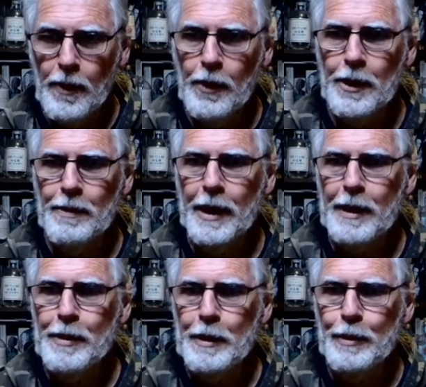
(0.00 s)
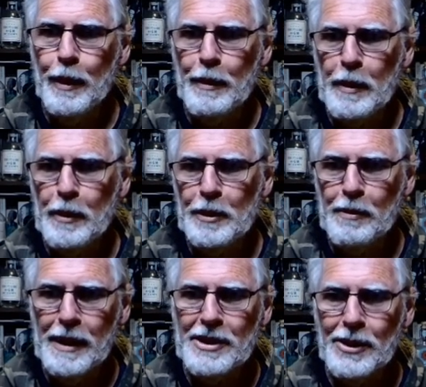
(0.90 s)
Welcome back, people, my people, to
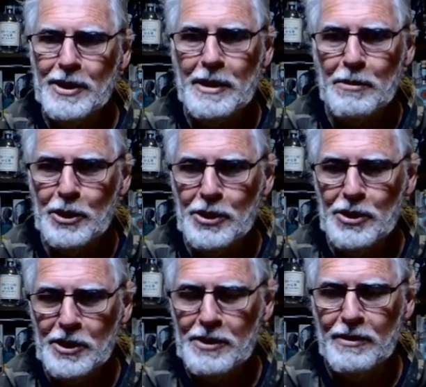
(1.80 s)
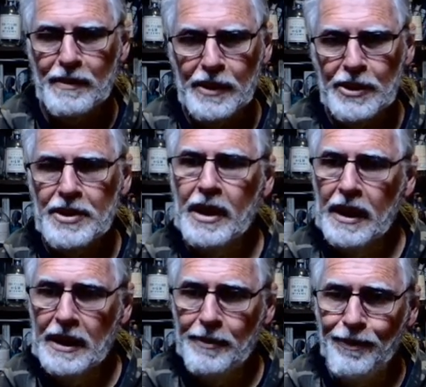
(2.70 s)
Best Aussie Booze News and Reviews.
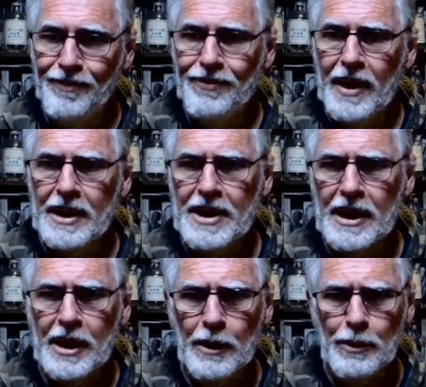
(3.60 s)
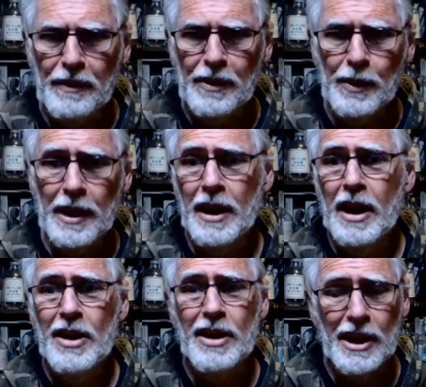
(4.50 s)
And today I'm reviewing
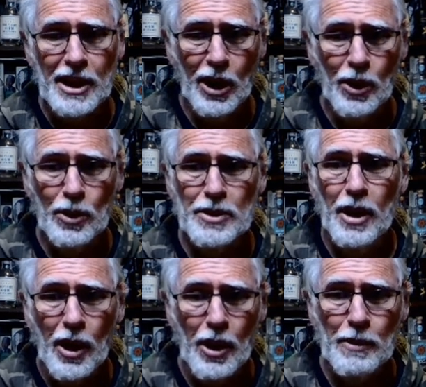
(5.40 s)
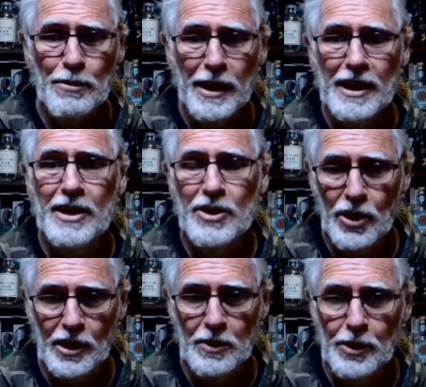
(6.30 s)
the Coles home brand
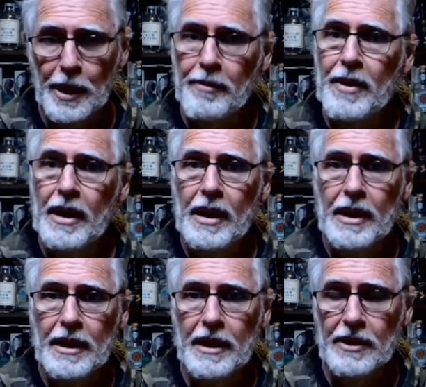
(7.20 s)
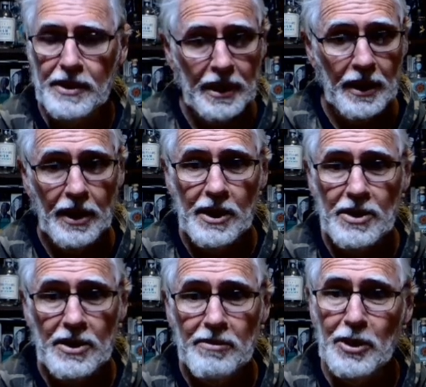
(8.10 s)
tonic water. Now you'll see that there's
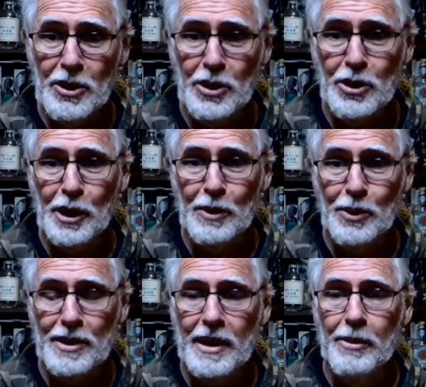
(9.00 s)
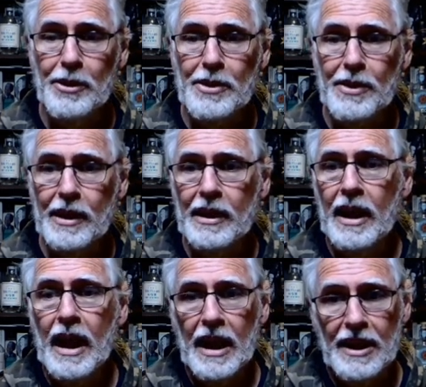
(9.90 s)
the two tonic waters up on the screen.
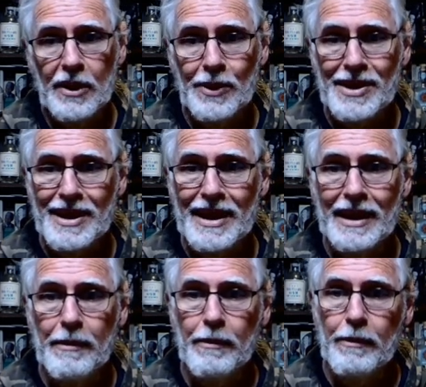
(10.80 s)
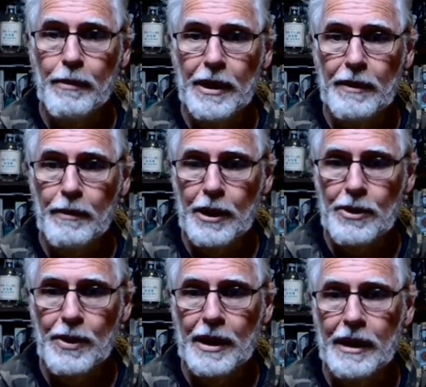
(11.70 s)
There is the
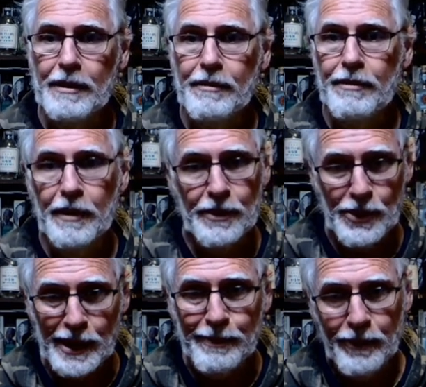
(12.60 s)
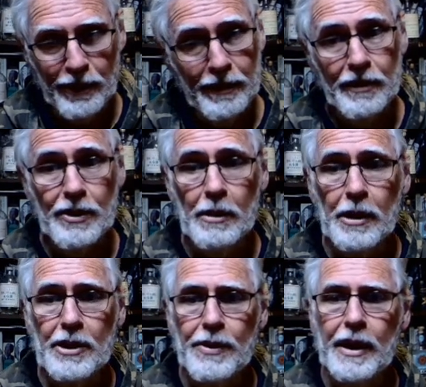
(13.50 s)
Mediterranean Fever Tree, or Fever Tree
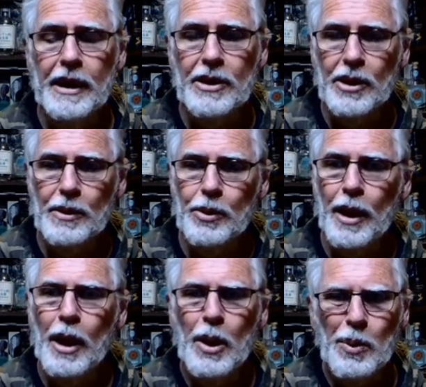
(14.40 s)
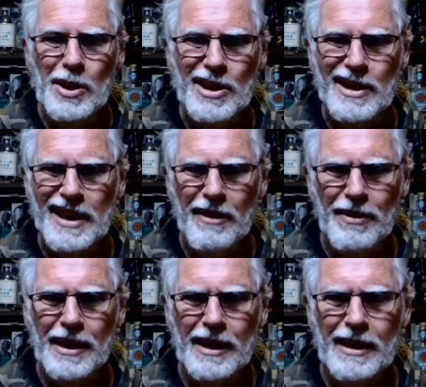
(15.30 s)
Mediterranean tonic water, which is
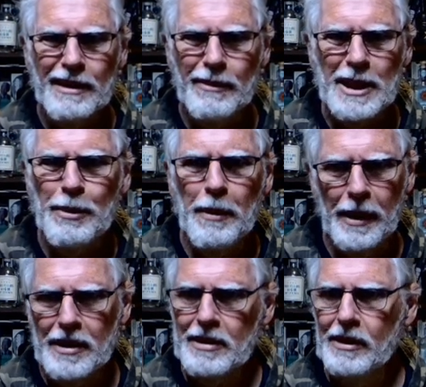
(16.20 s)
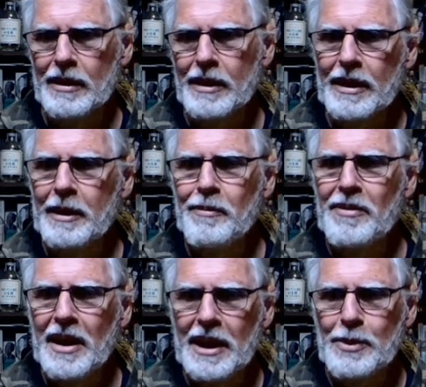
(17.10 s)
everything. It's my baseline, okay?
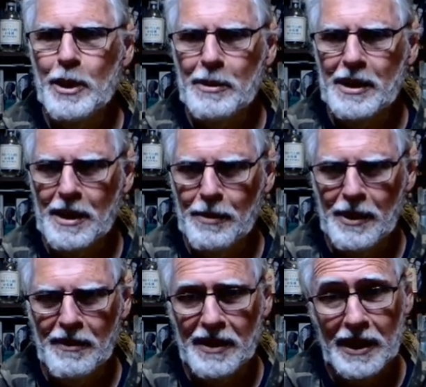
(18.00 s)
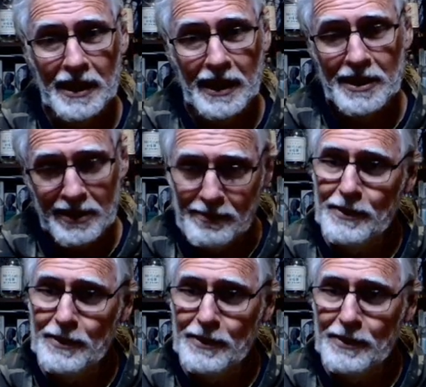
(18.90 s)
It's what I'm going to compare everything against.